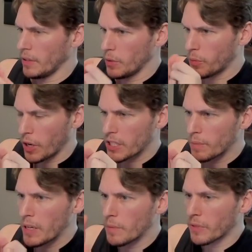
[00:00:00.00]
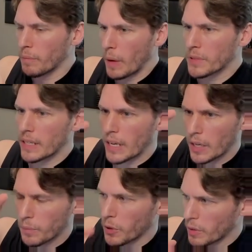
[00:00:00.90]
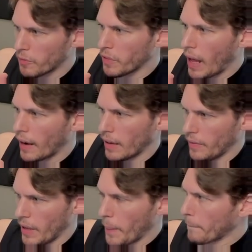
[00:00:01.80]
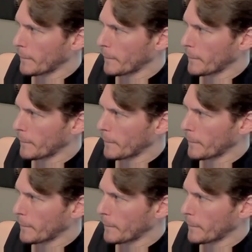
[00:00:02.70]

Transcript: You press them in, flip them upside down, put them flat, and they.